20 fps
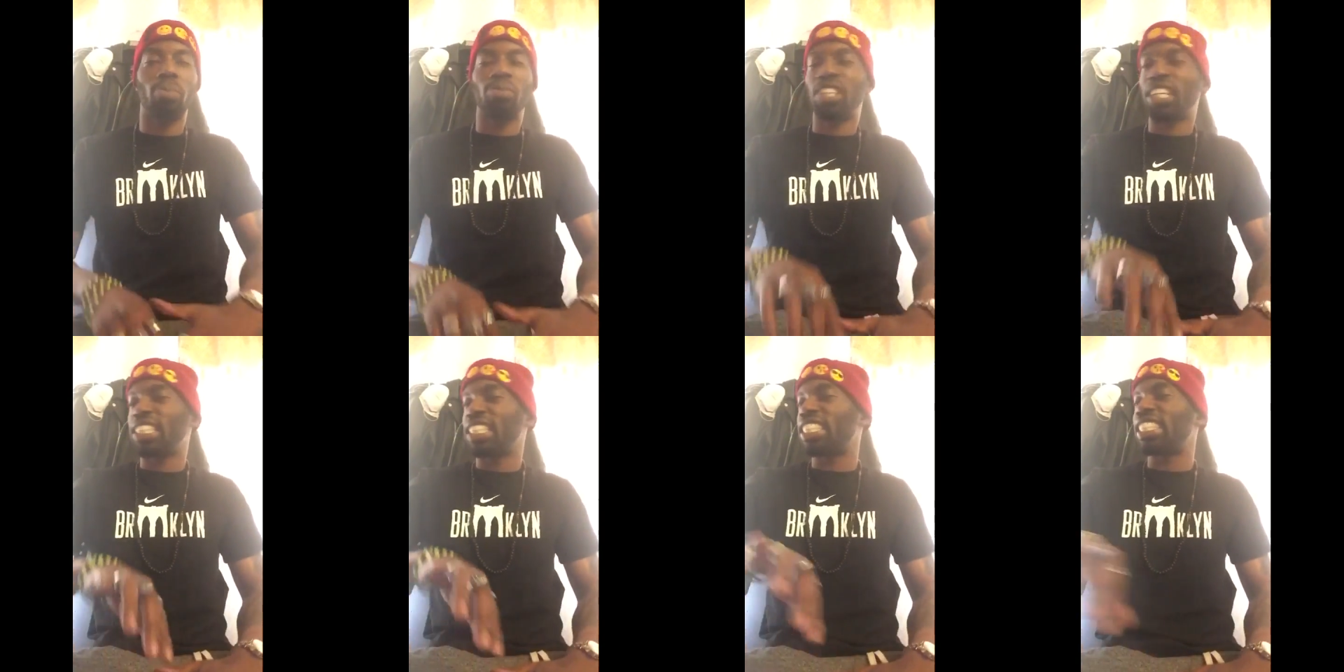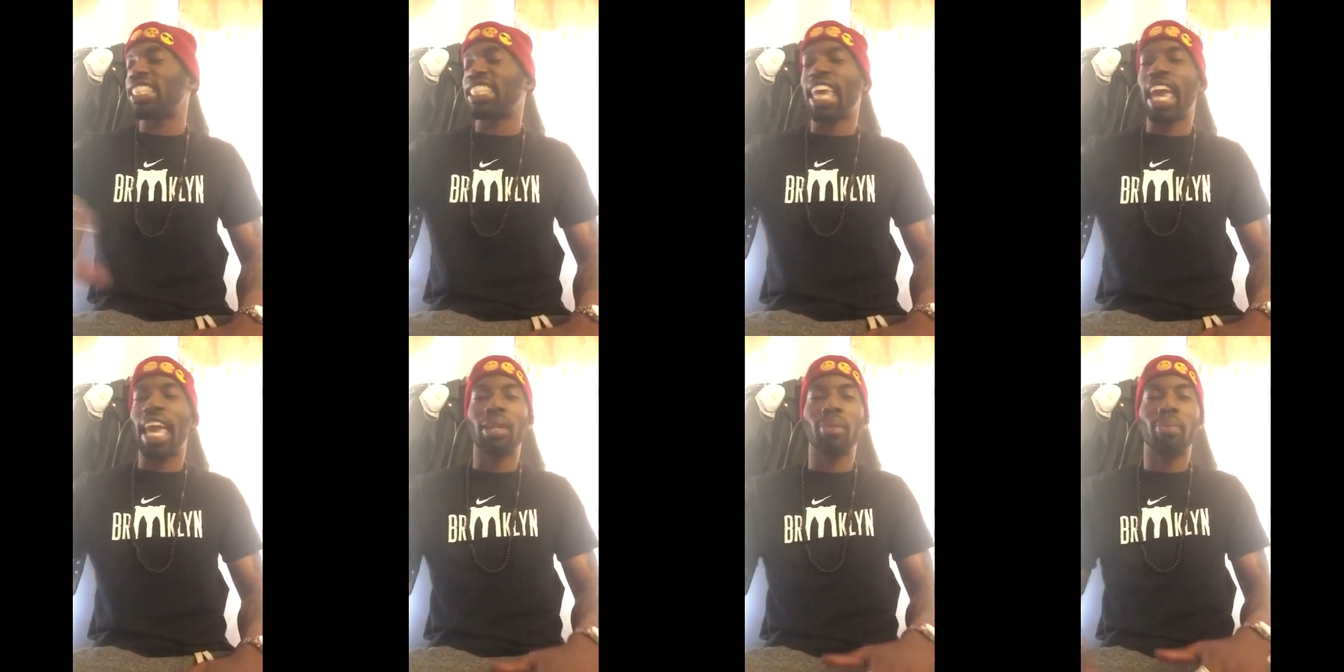I'm trying to
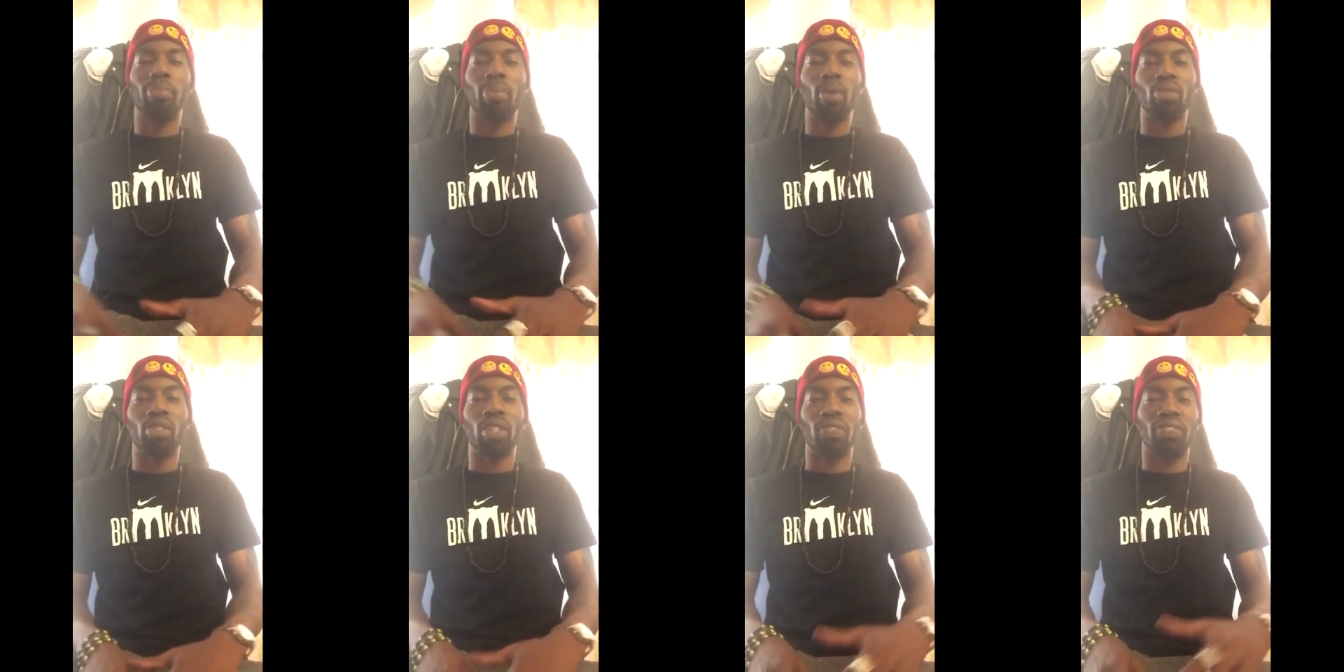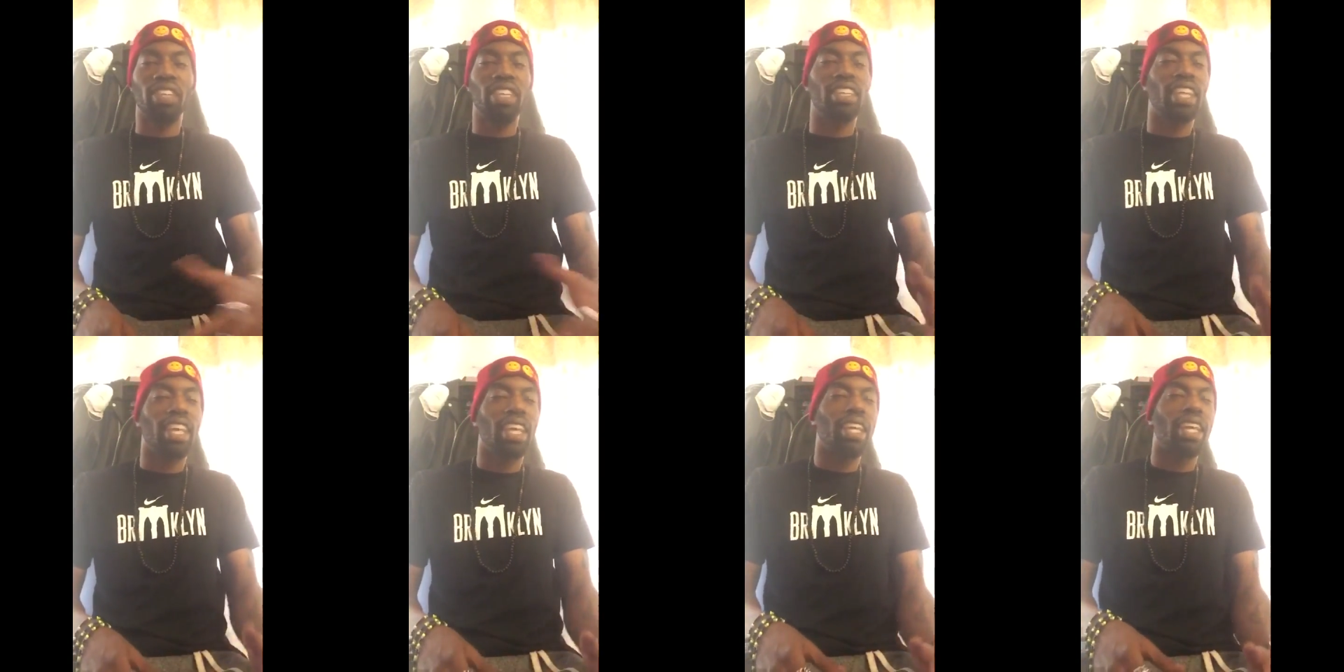scatter bones. If
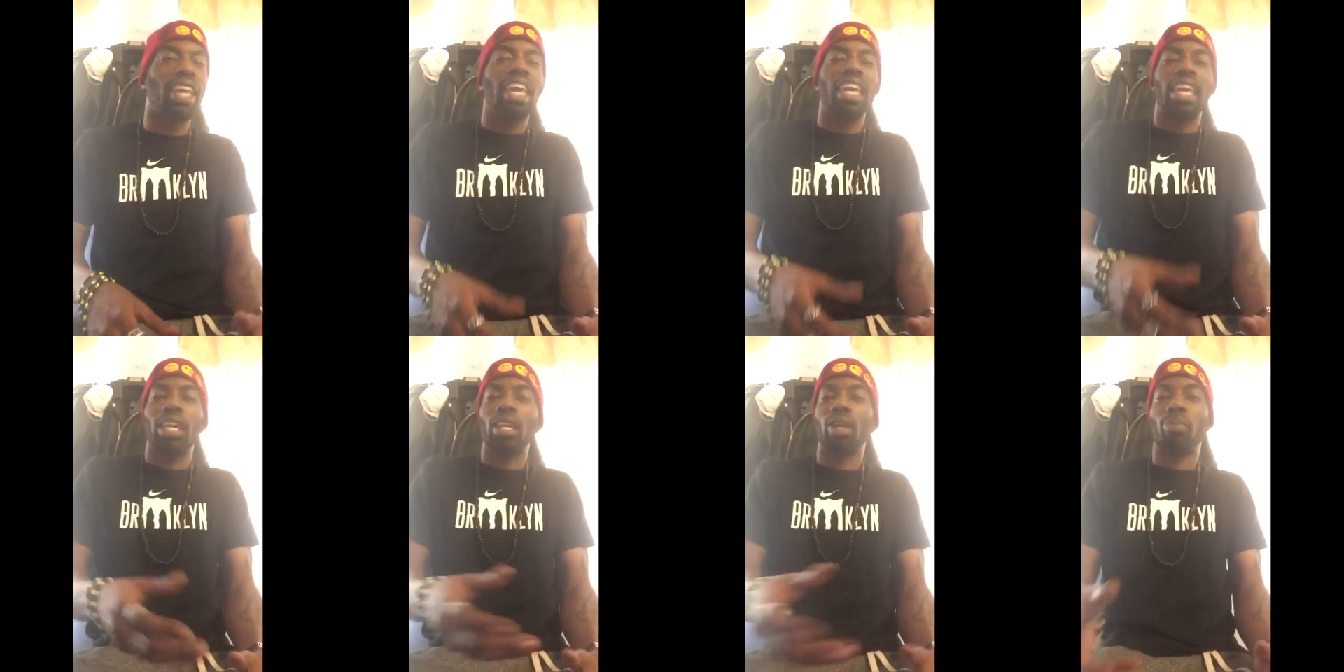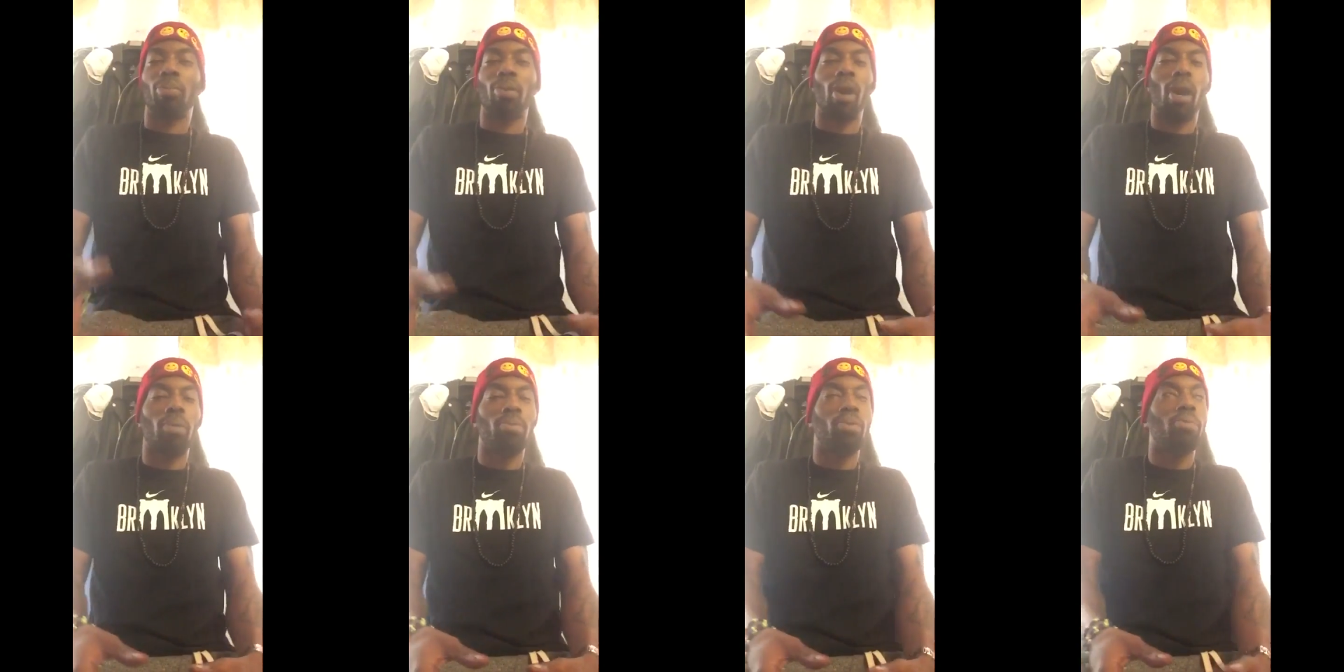he think he a
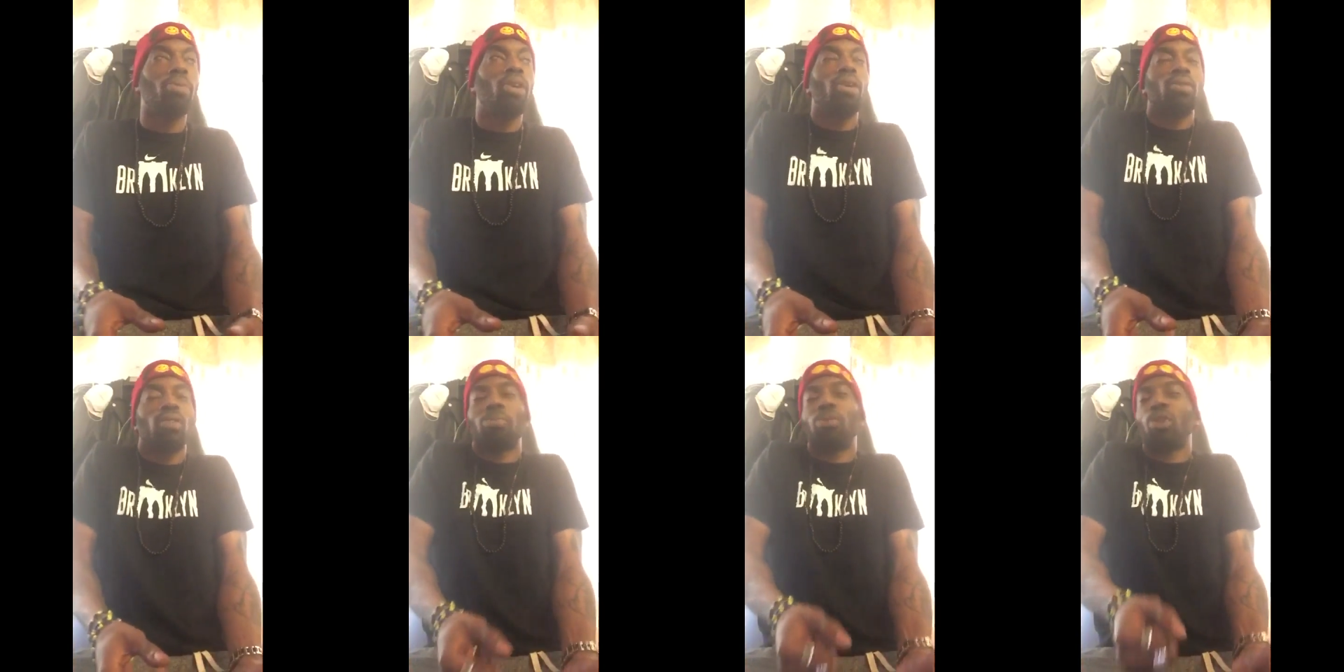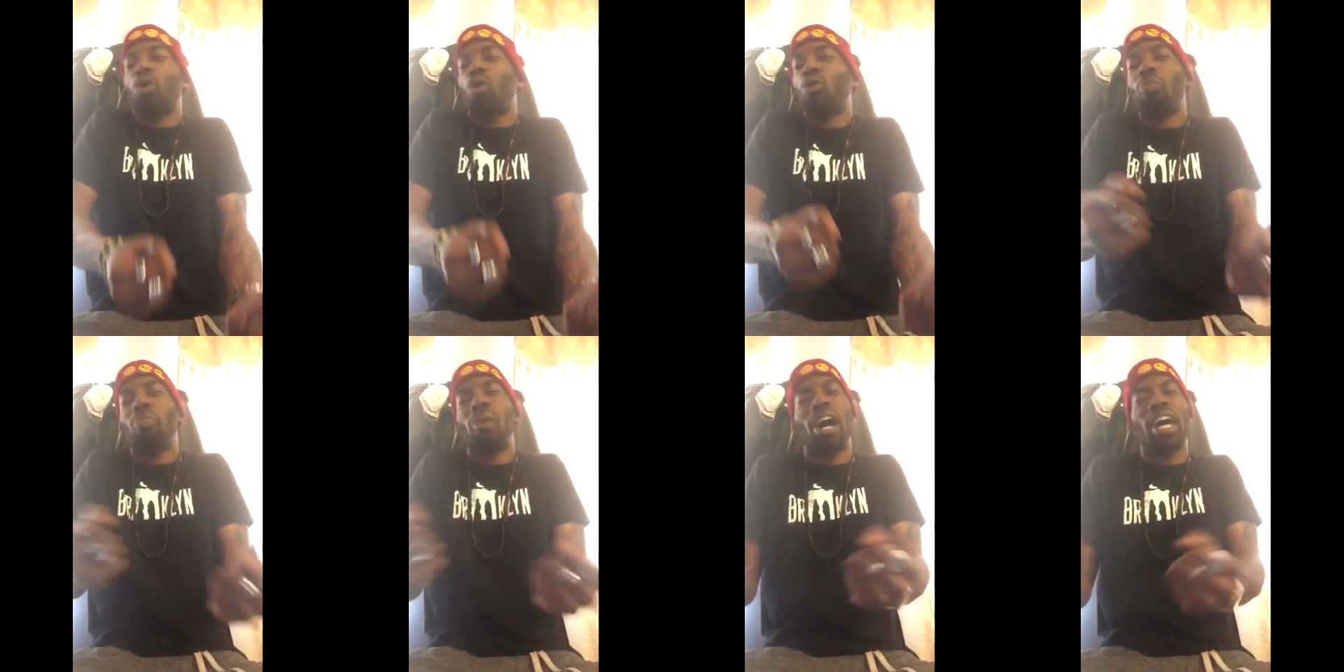problem, put the
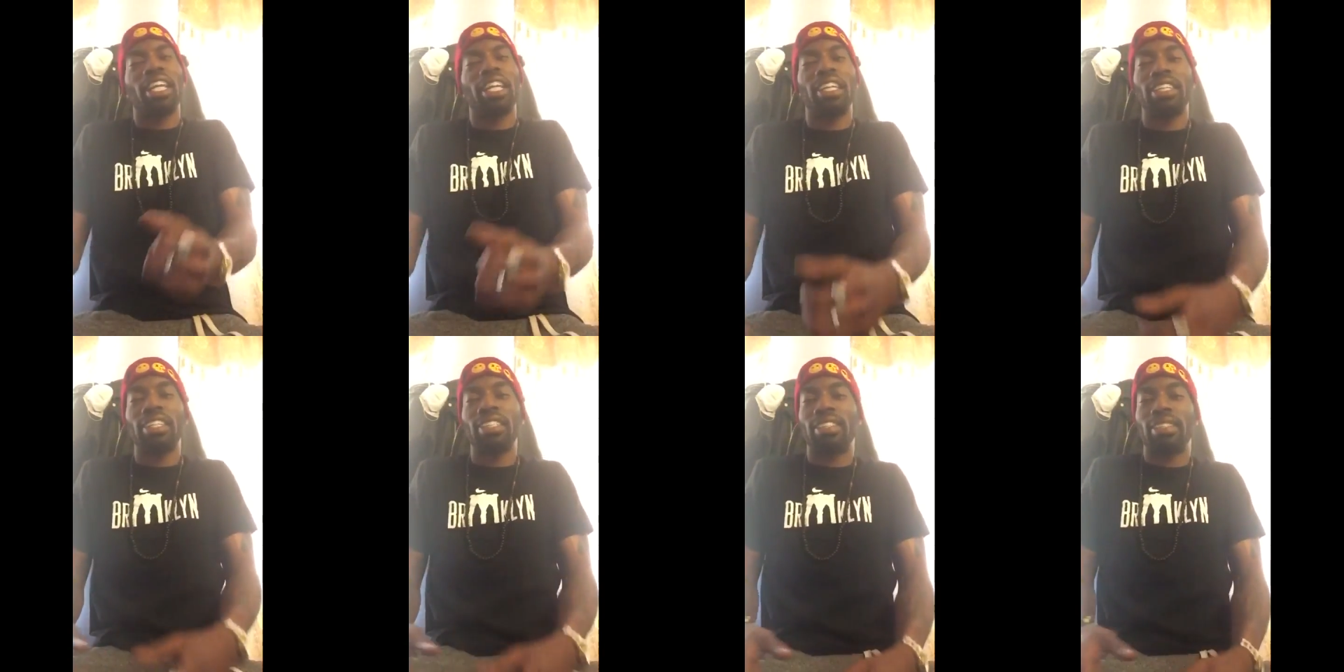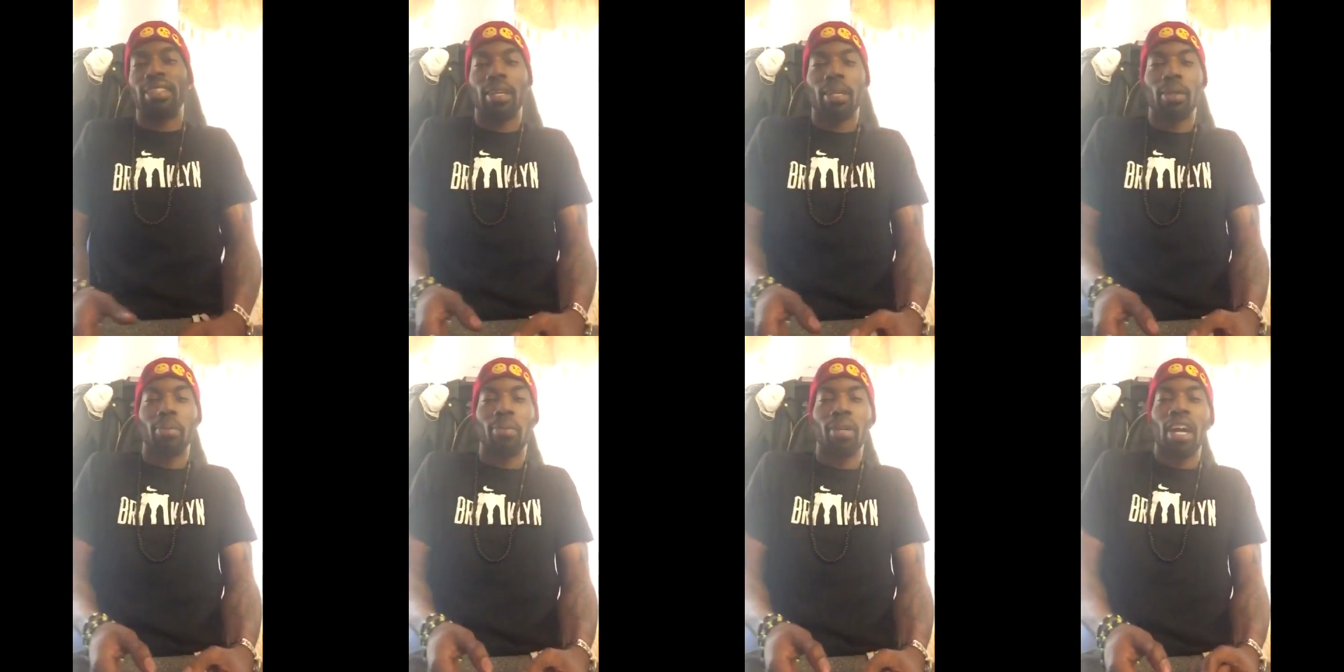whole body in the
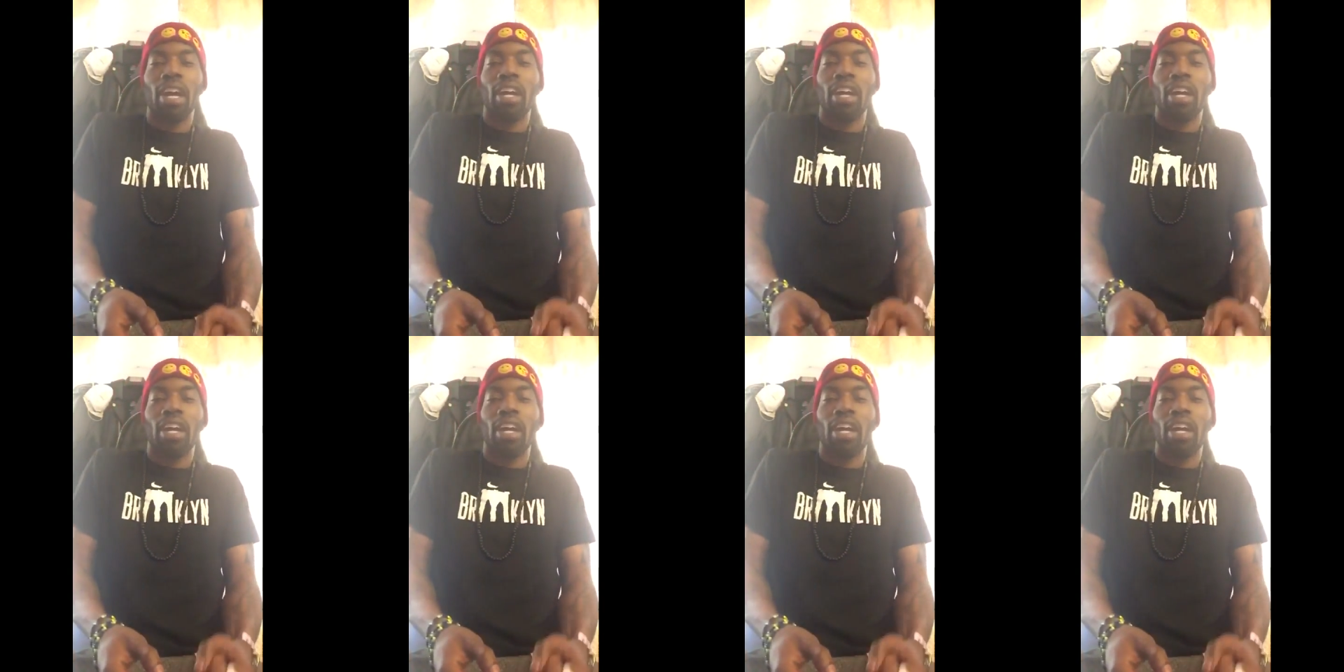tub.